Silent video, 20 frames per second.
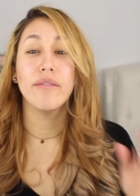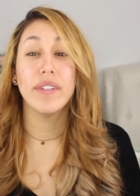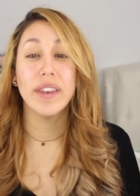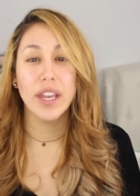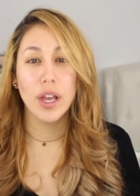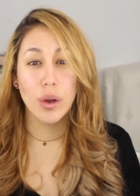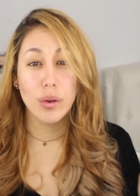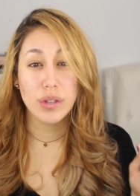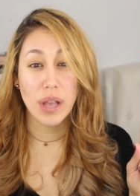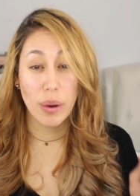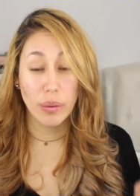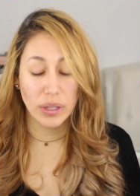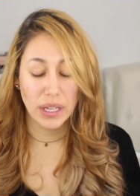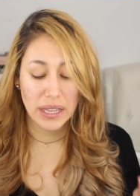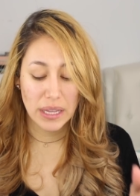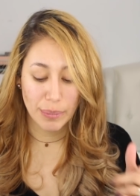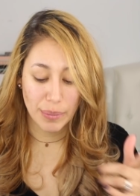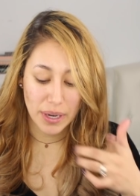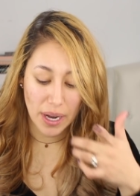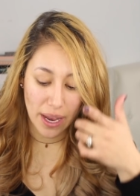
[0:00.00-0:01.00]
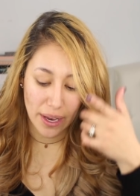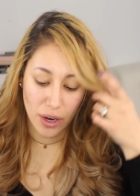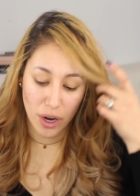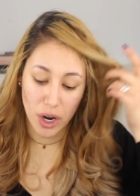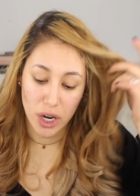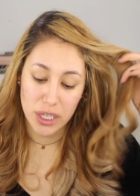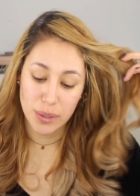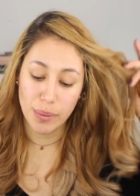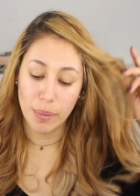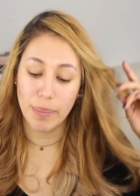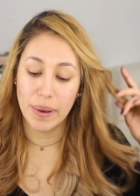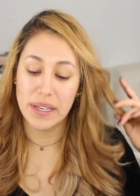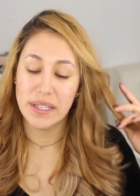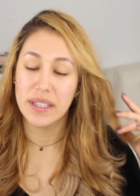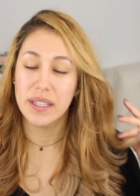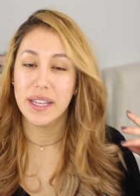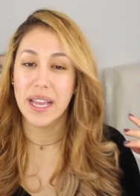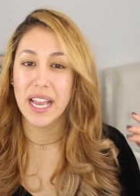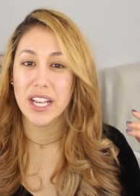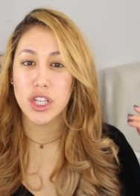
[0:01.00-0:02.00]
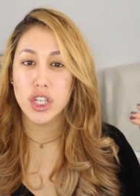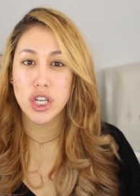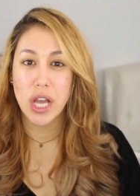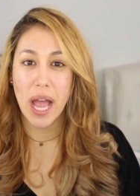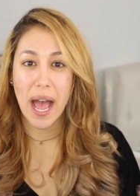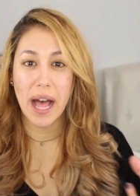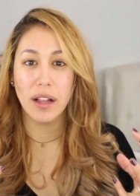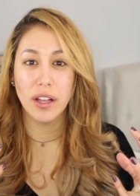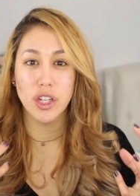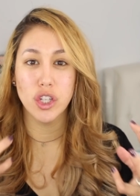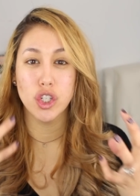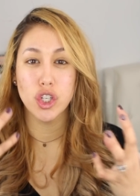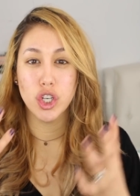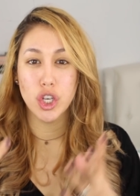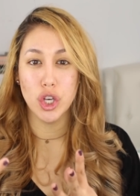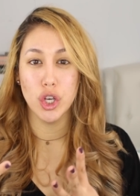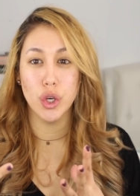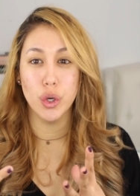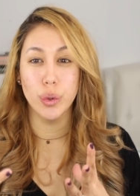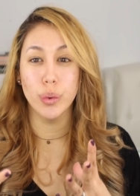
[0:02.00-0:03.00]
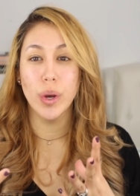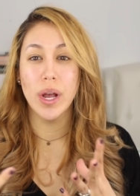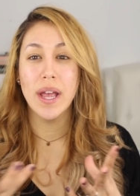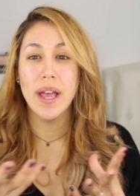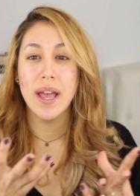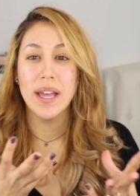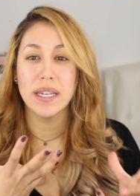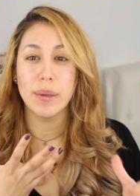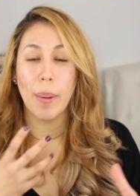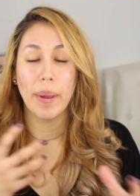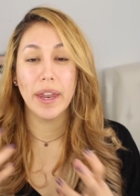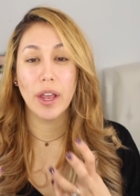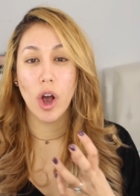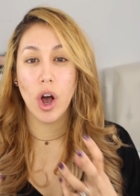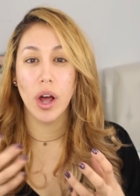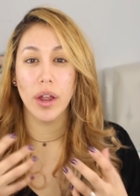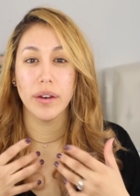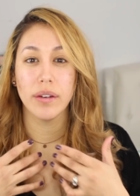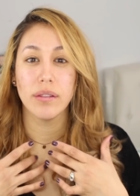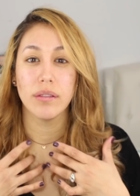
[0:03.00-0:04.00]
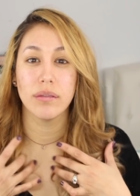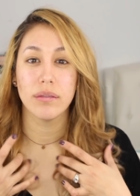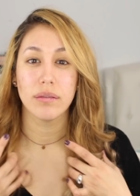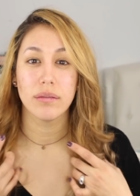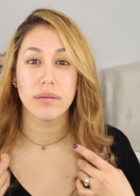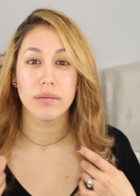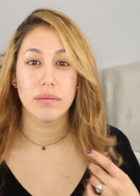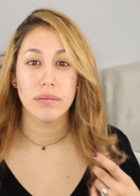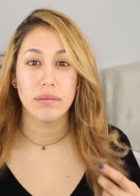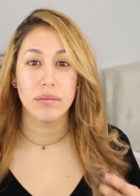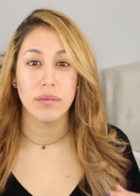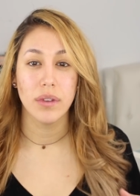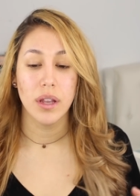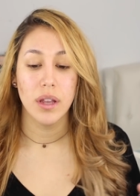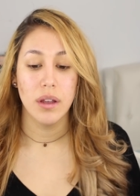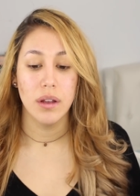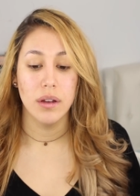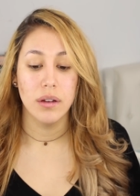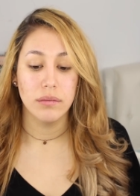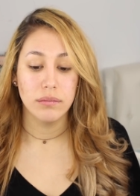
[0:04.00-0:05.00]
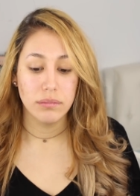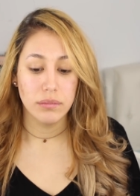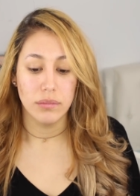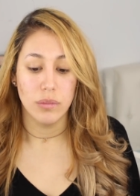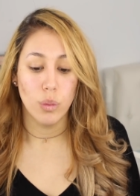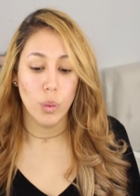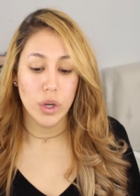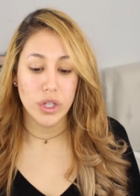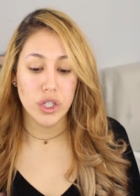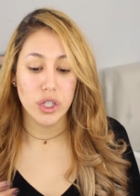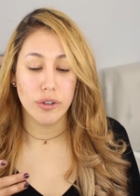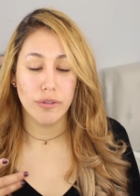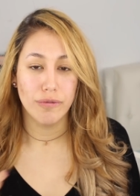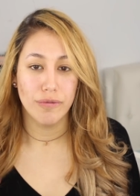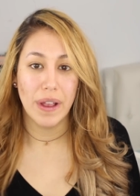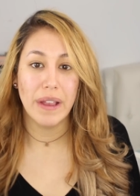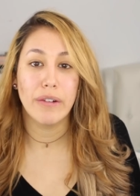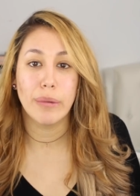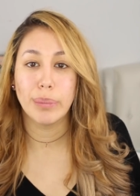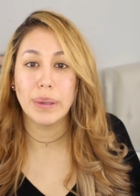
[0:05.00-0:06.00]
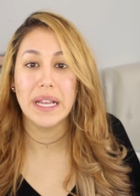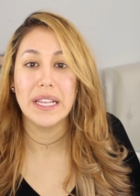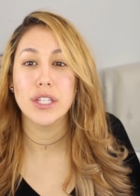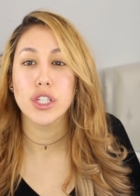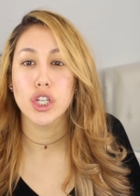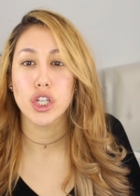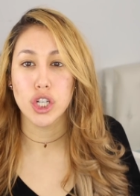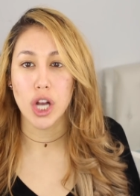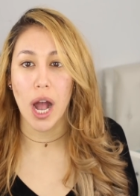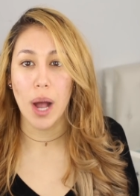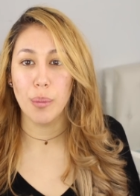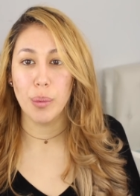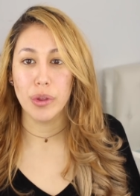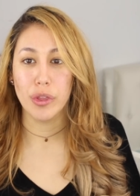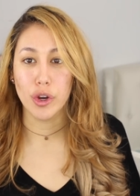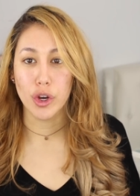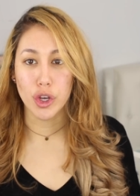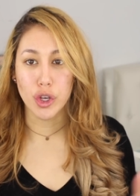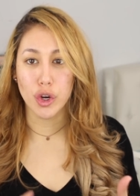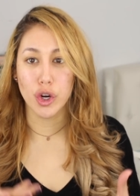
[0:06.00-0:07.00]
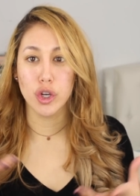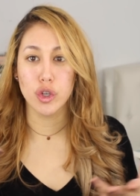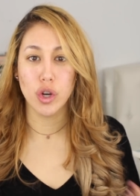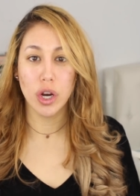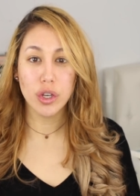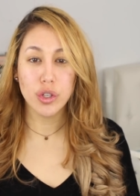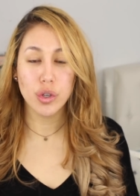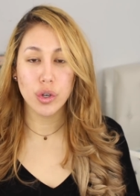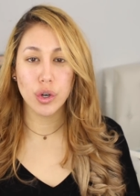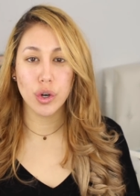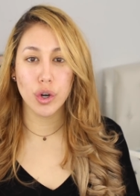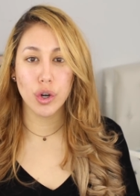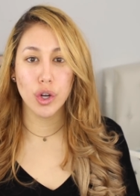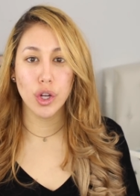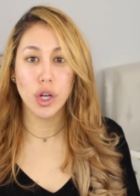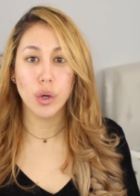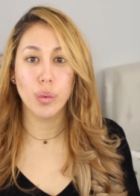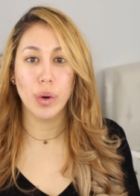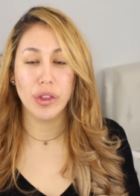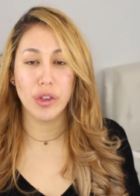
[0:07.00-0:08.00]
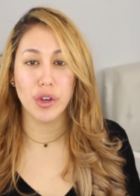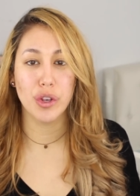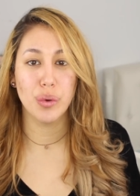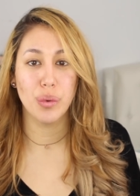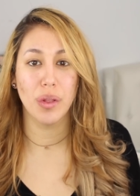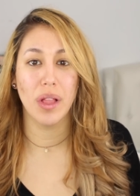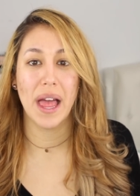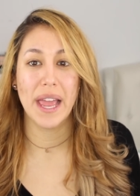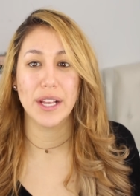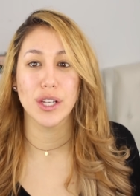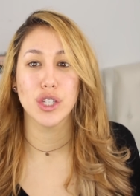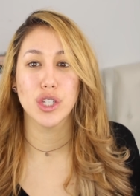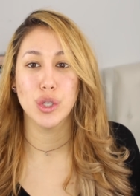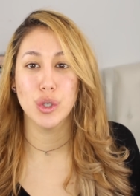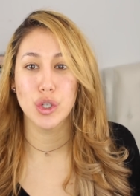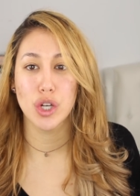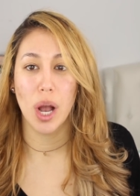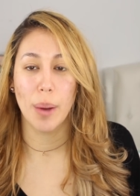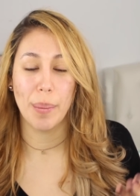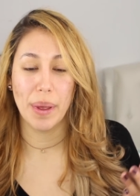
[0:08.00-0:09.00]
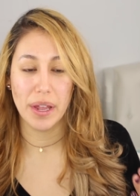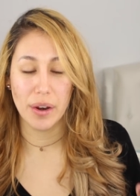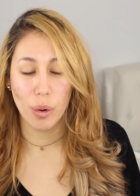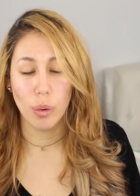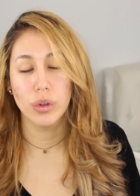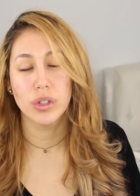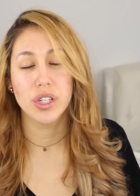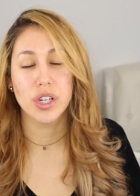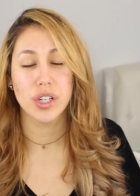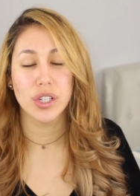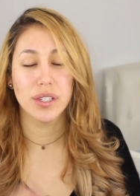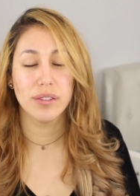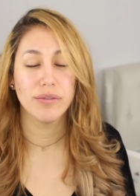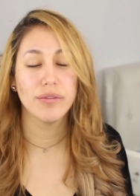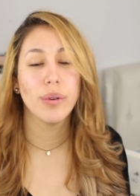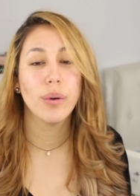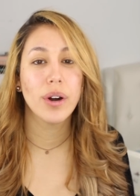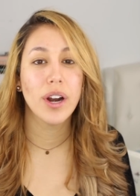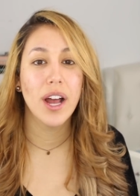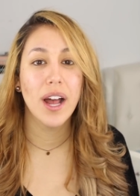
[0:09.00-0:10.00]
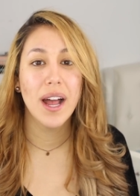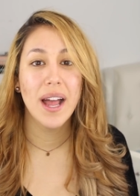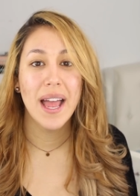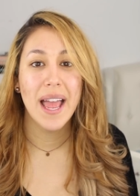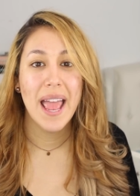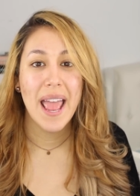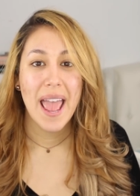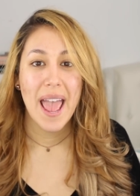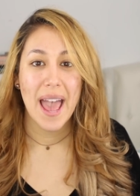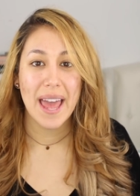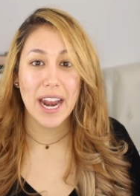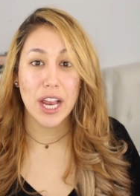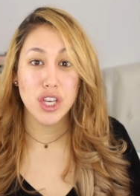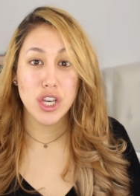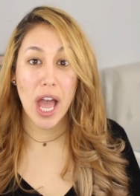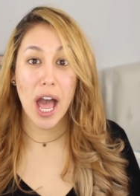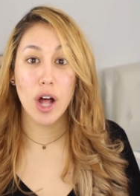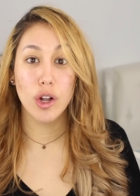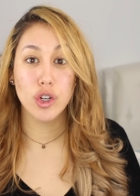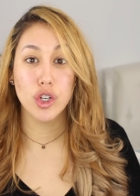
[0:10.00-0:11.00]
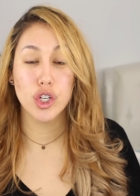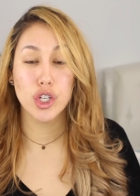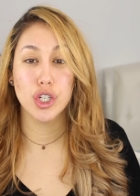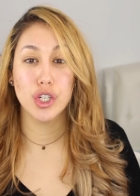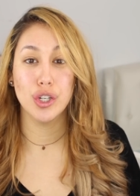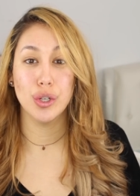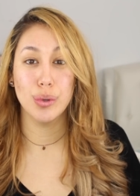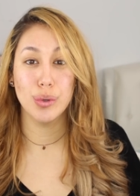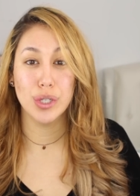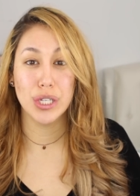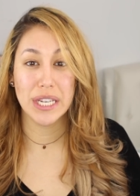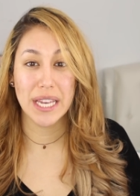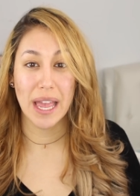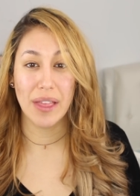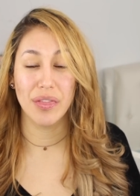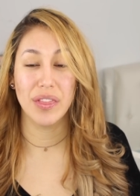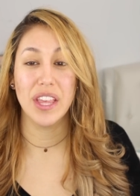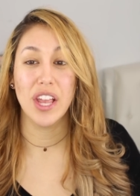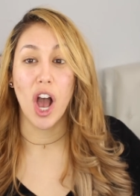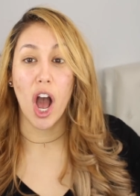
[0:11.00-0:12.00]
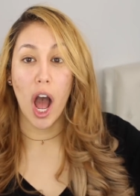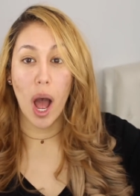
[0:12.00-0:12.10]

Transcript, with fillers: videos, I'll link them in iCards, but basically I challenge you, depending on what's your favorite place to shop, whether you're a drugstore girl or whether you like to shop at Ulta or Sephora. And I challenged you to get the